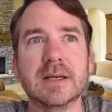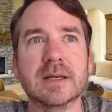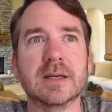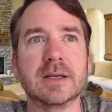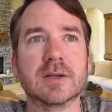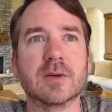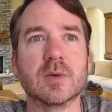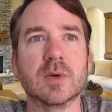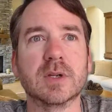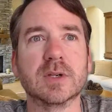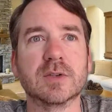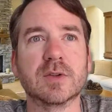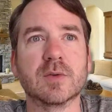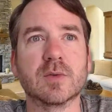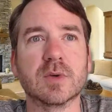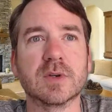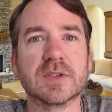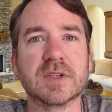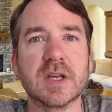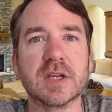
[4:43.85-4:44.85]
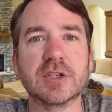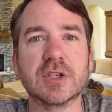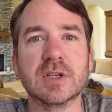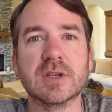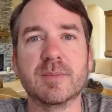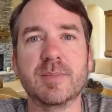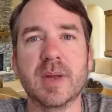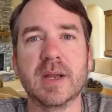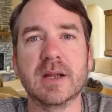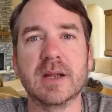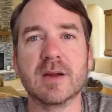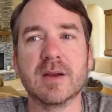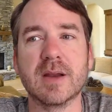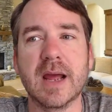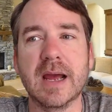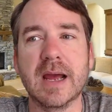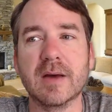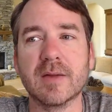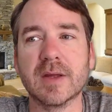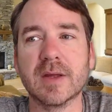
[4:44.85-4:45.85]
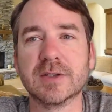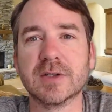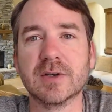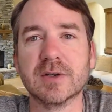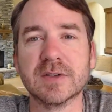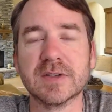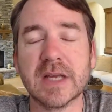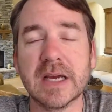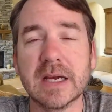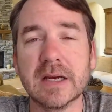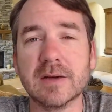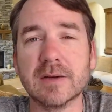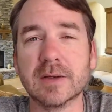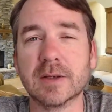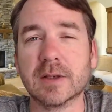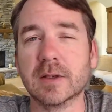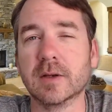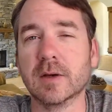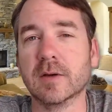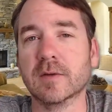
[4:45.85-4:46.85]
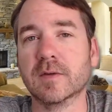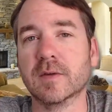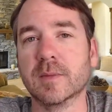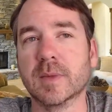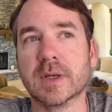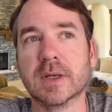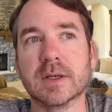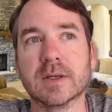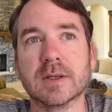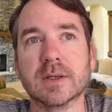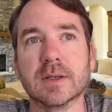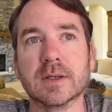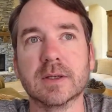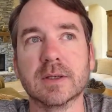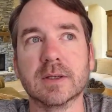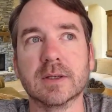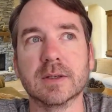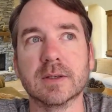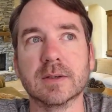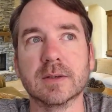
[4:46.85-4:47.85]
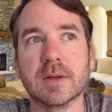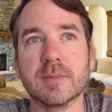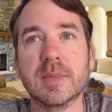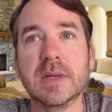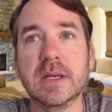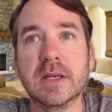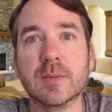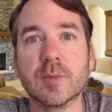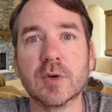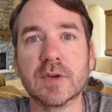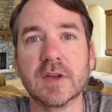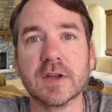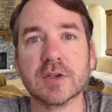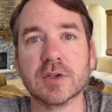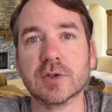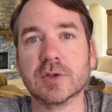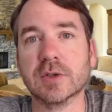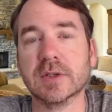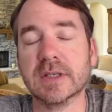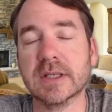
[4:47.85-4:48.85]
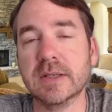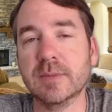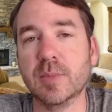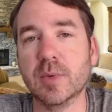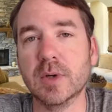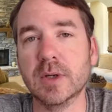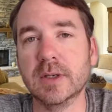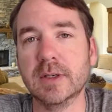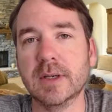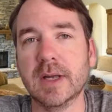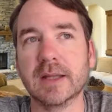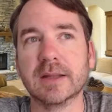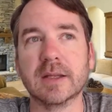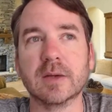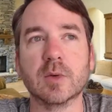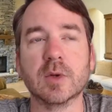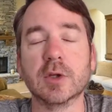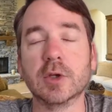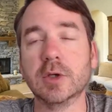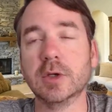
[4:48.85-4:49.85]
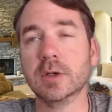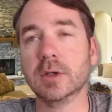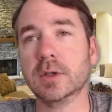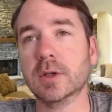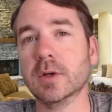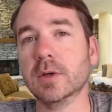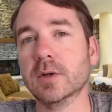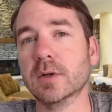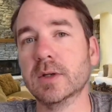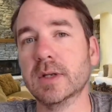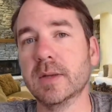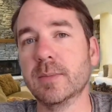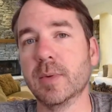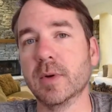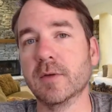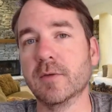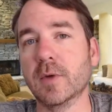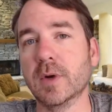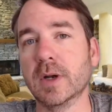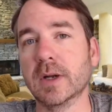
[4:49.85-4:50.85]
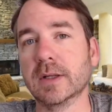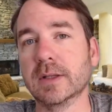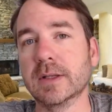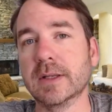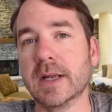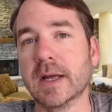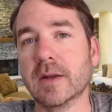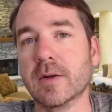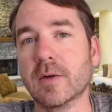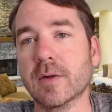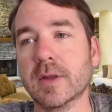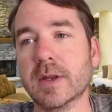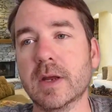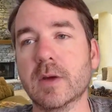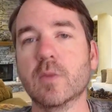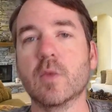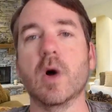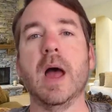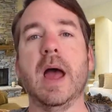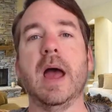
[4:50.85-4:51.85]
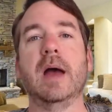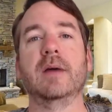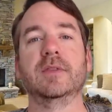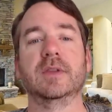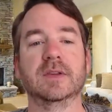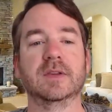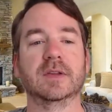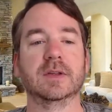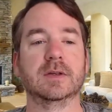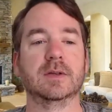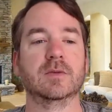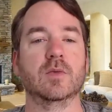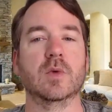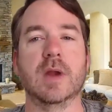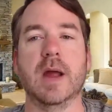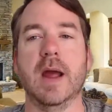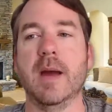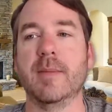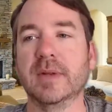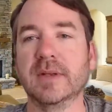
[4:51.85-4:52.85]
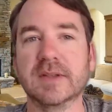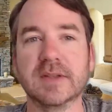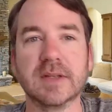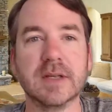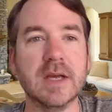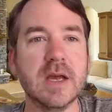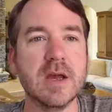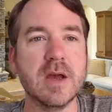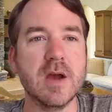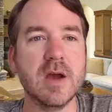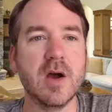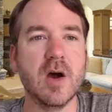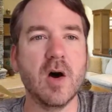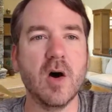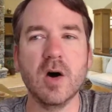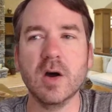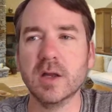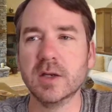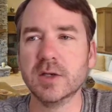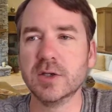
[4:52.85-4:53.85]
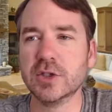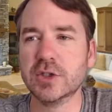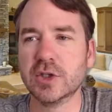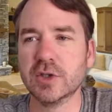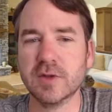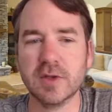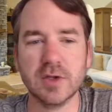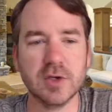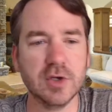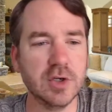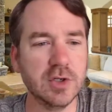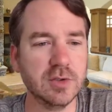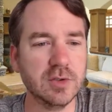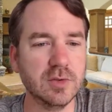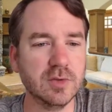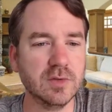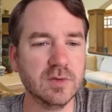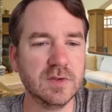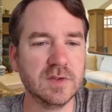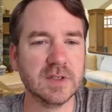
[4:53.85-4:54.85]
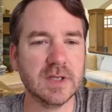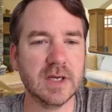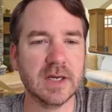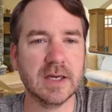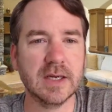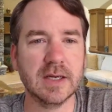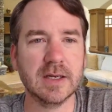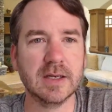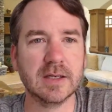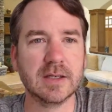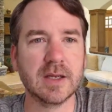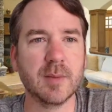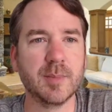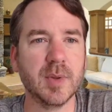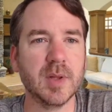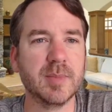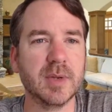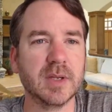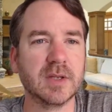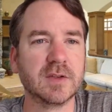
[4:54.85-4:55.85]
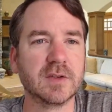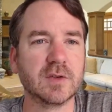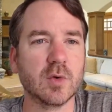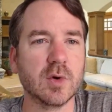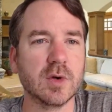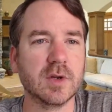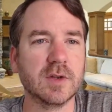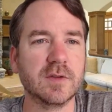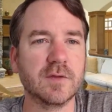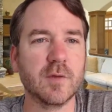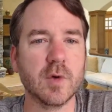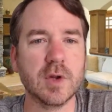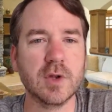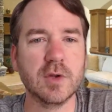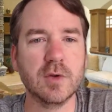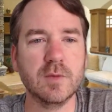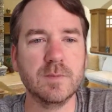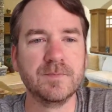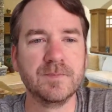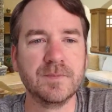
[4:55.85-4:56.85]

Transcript: going into the recession. Depending on how that turns out, it could go from a medium recession to a deep one. I think we could go to a deep one if we're going to clean out all the debt. We'll have to see what happens. On to the news. A couple of big stories for you.